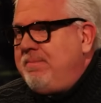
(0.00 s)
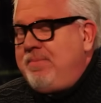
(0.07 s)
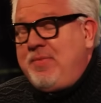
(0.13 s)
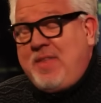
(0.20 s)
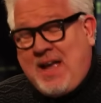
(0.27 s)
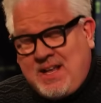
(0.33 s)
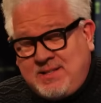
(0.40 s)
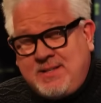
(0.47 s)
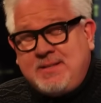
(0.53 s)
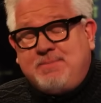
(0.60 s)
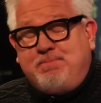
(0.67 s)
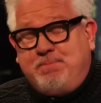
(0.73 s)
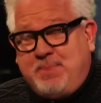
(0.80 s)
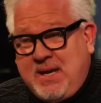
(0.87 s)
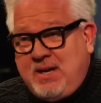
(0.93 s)
That's a
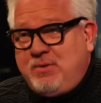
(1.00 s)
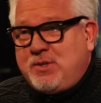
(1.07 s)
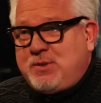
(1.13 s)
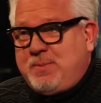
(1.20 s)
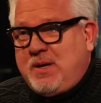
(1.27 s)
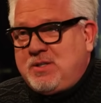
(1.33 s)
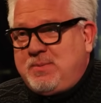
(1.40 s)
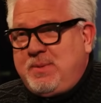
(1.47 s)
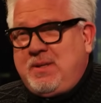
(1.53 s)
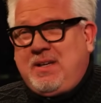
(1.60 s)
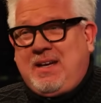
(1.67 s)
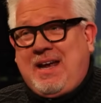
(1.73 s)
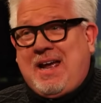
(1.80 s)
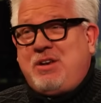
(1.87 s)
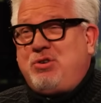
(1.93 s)
big
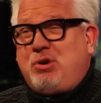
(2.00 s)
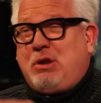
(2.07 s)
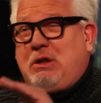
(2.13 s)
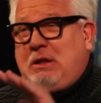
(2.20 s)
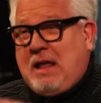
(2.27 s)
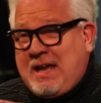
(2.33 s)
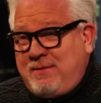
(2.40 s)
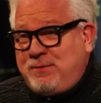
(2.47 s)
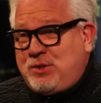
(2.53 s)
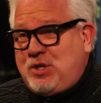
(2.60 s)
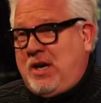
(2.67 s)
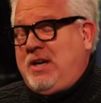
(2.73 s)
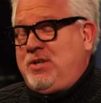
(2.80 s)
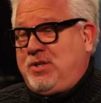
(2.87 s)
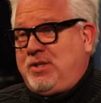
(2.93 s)
responsibility and your life
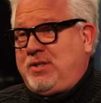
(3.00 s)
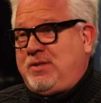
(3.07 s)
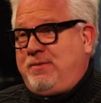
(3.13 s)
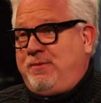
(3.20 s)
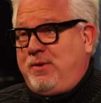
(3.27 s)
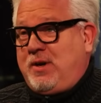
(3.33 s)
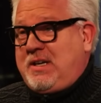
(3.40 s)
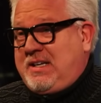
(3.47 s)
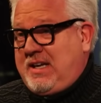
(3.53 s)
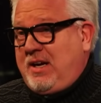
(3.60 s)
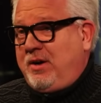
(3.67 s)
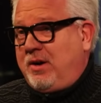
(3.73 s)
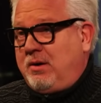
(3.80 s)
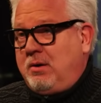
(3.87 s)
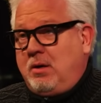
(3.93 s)
changes for a
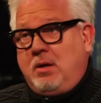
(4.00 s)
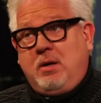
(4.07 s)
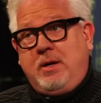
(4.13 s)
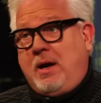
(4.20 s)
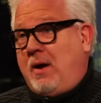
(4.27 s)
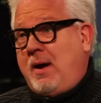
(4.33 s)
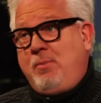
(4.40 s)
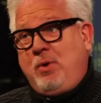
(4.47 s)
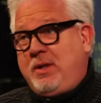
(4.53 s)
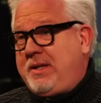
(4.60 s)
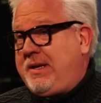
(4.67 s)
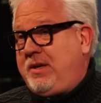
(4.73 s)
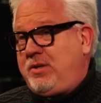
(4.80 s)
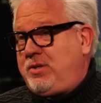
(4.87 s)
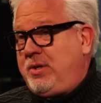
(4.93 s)
year. Now, I'm
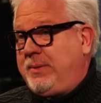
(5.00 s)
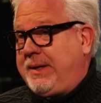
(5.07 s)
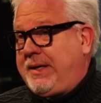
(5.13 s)
willing to do it.